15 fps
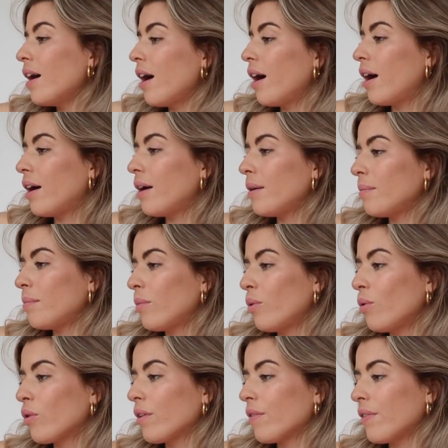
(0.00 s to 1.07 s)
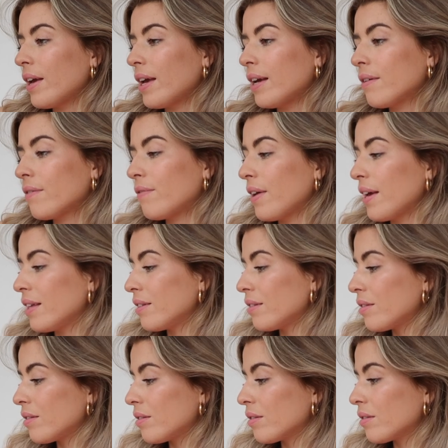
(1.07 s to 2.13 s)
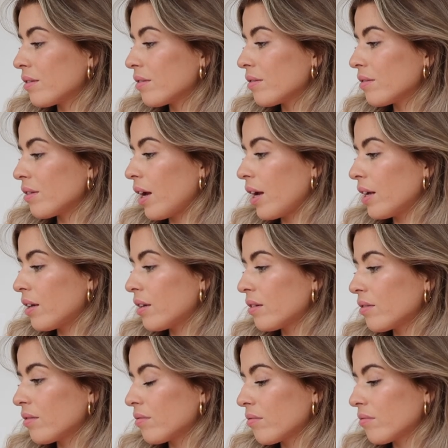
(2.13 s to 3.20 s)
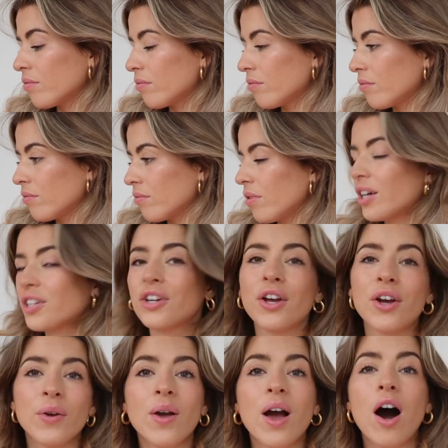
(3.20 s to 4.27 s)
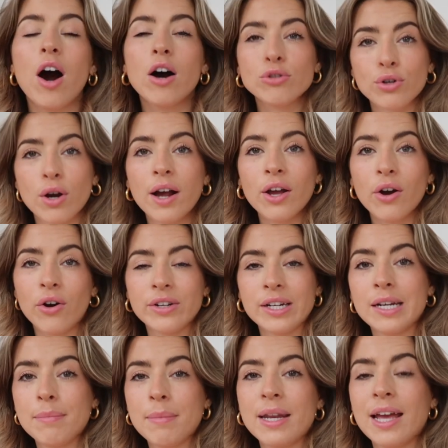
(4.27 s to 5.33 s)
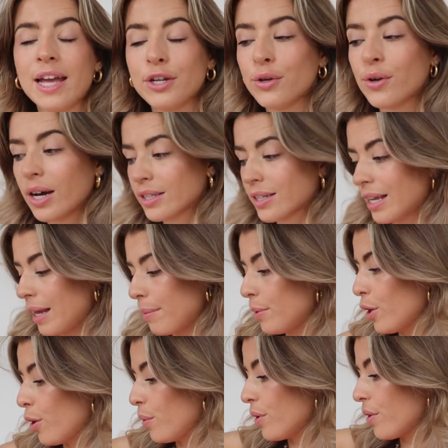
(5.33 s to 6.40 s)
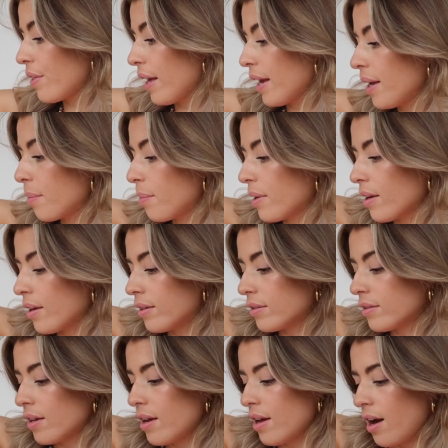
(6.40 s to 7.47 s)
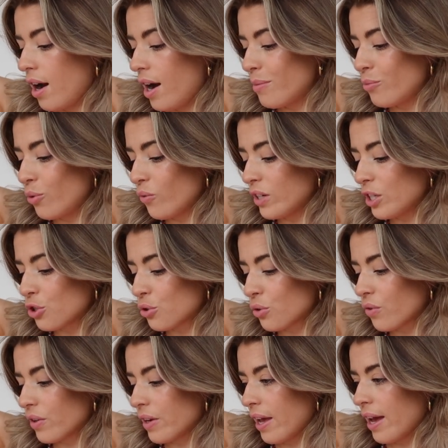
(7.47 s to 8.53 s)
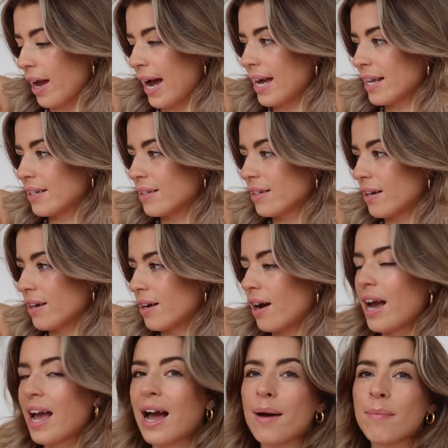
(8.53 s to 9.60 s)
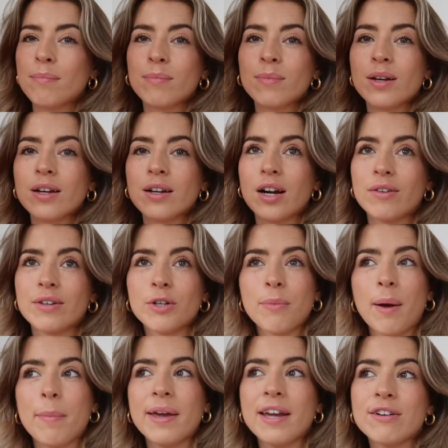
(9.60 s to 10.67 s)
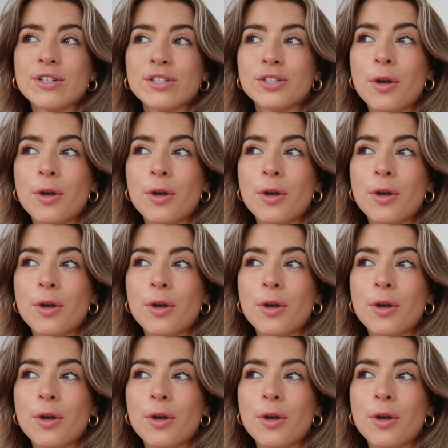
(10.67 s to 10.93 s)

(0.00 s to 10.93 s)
um, or if it fits like I don't know I'll try it on in a minute and you guys can let me know what you think because I'm not really sure on it and I am currently on my period